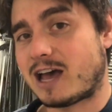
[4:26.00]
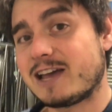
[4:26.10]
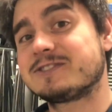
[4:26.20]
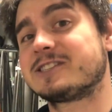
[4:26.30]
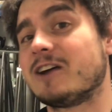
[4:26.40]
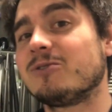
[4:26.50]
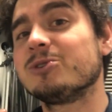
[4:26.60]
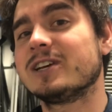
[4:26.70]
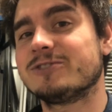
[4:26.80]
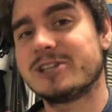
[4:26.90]
I have
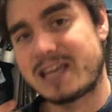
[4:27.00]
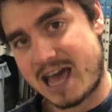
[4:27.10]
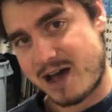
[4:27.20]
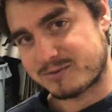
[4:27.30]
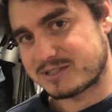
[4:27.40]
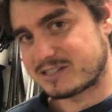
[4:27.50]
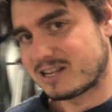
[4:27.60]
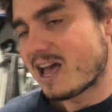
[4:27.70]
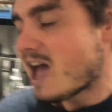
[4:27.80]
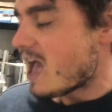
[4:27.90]
several different
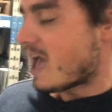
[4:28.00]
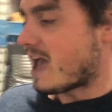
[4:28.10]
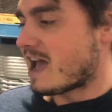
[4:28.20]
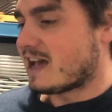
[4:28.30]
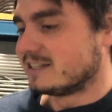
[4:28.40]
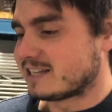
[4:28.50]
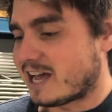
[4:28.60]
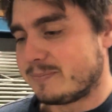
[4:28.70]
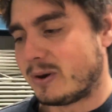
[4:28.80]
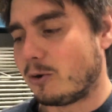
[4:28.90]
accounts and
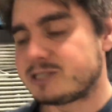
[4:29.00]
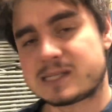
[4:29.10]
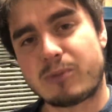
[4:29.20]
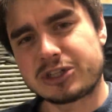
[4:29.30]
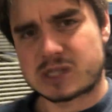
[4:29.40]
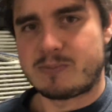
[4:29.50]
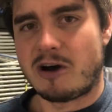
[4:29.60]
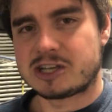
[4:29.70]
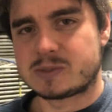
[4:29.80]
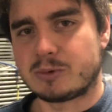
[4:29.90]
I post as much as
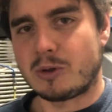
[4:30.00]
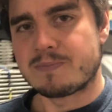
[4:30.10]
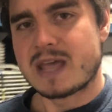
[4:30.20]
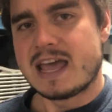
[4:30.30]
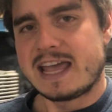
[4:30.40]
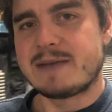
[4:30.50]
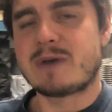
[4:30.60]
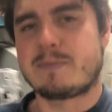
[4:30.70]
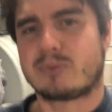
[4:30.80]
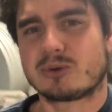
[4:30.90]
possible. In
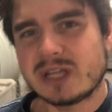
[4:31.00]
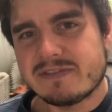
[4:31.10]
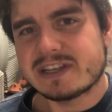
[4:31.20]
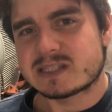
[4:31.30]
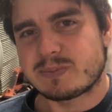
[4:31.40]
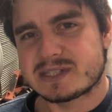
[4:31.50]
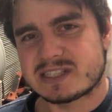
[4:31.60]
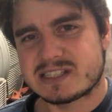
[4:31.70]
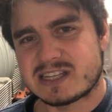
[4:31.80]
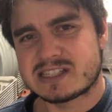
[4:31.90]
my previous
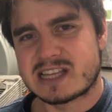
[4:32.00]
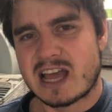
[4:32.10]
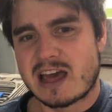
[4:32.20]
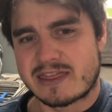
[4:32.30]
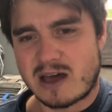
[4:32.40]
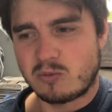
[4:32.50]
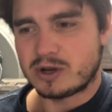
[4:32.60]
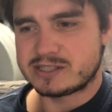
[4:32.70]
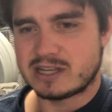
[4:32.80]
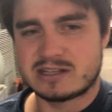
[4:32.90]
businesses, that
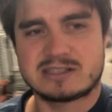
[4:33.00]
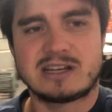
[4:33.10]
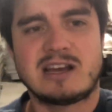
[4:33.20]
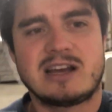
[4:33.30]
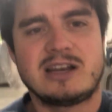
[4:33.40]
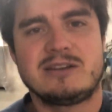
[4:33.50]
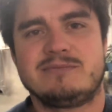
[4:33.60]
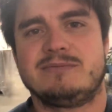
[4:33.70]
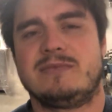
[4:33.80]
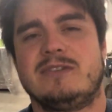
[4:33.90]
wasn't... Uh,
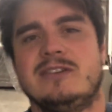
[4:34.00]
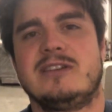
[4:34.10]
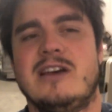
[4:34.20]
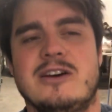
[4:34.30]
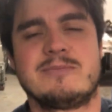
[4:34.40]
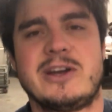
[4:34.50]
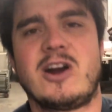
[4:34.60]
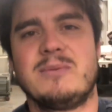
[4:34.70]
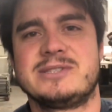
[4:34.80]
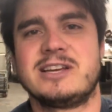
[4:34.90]
oh, my
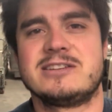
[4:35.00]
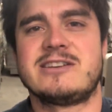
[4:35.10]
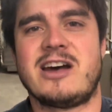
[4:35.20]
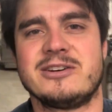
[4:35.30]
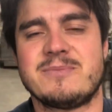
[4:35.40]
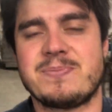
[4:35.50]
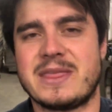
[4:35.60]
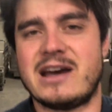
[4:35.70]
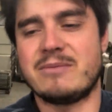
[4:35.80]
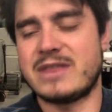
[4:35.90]
arm is getting tired.
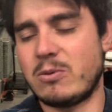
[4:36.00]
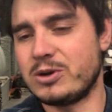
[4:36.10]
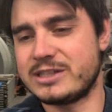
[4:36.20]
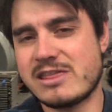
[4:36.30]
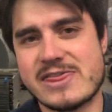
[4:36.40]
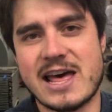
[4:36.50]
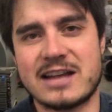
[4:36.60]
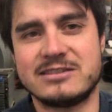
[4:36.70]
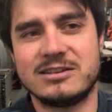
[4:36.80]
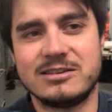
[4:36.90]
Um, that wasn't
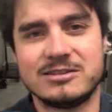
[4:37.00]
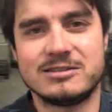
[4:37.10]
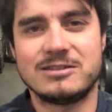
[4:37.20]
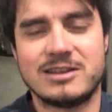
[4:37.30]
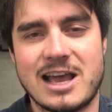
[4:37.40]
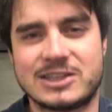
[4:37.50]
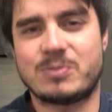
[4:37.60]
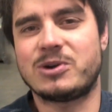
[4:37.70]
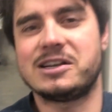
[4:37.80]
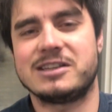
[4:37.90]
that
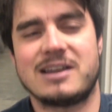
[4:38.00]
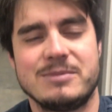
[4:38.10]
surprising.